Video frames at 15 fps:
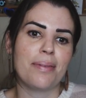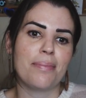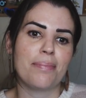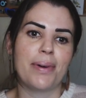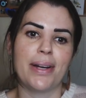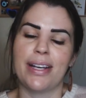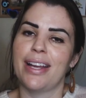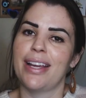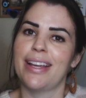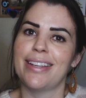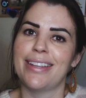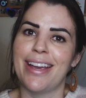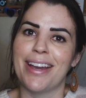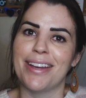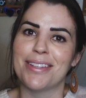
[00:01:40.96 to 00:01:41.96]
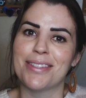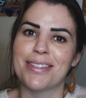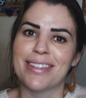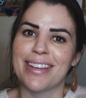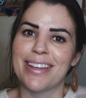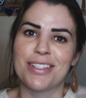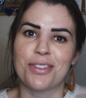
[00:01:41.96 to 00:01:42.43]
but yeah,
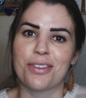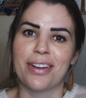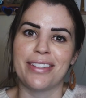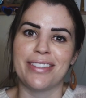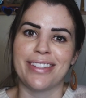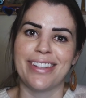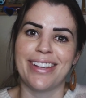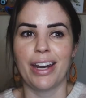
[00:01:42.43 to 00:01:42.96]
it's, it's crazy.